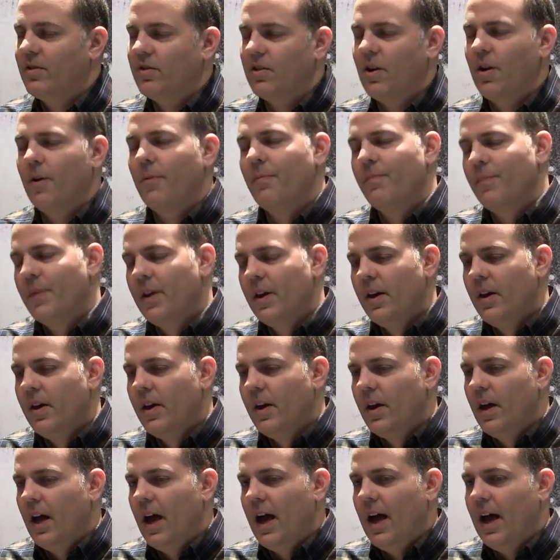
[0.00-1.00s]
So
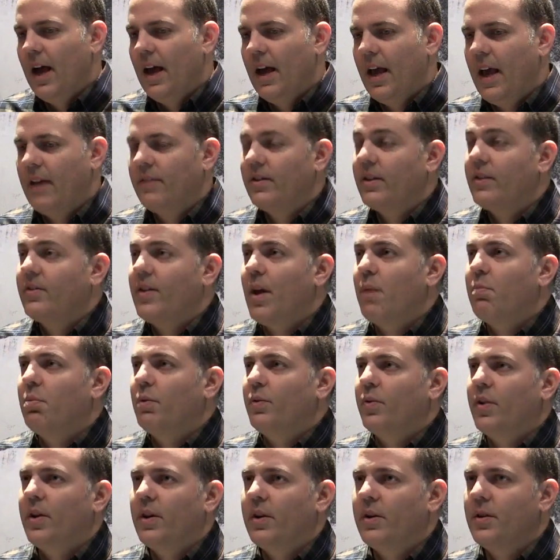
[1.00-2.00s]
as
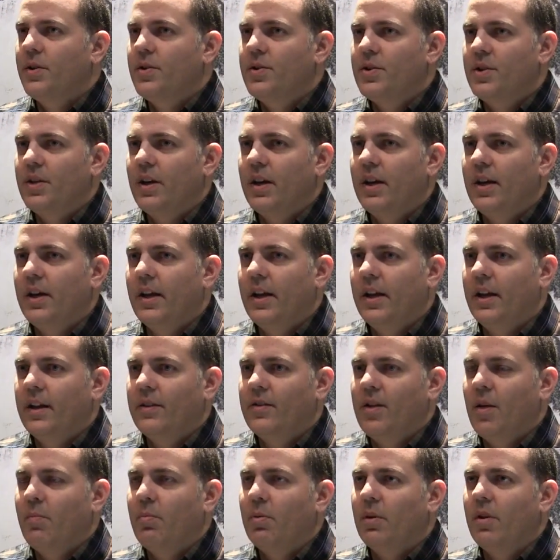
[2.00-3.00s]
examples, here's an
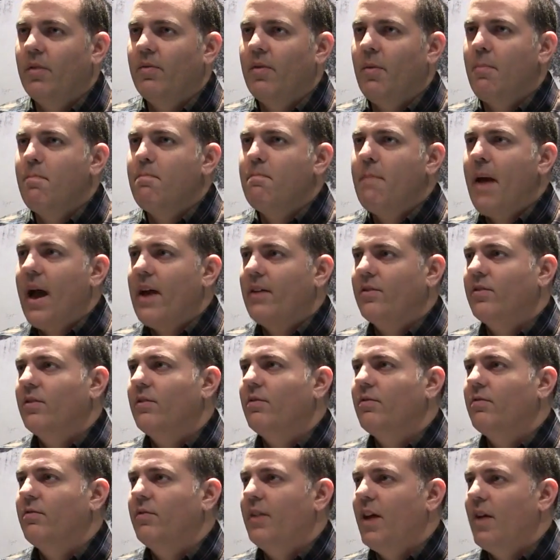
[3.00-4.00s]
example of a
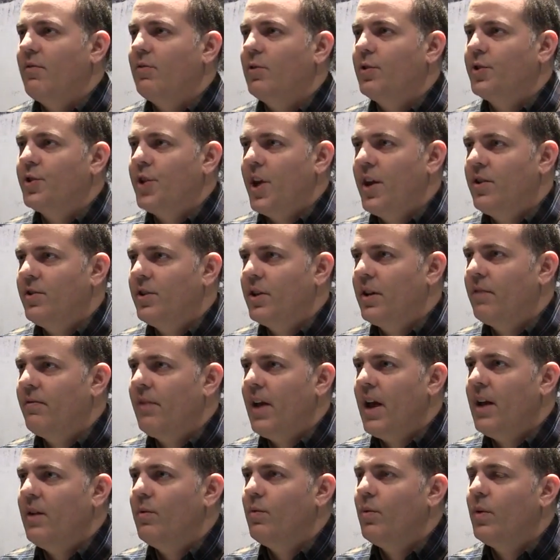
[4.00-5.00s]
massive level changing
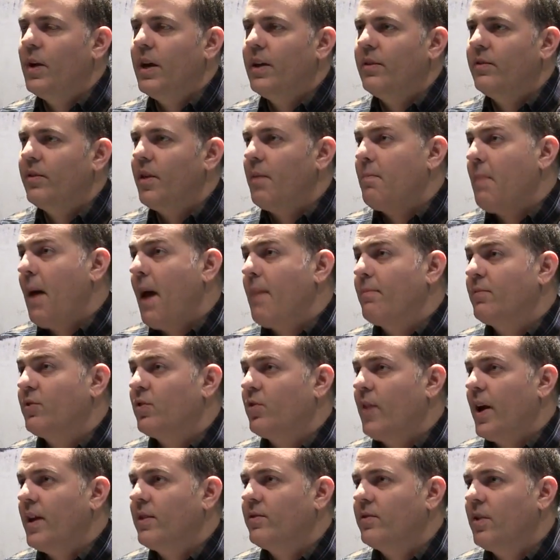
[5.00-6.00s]
event is the map Strike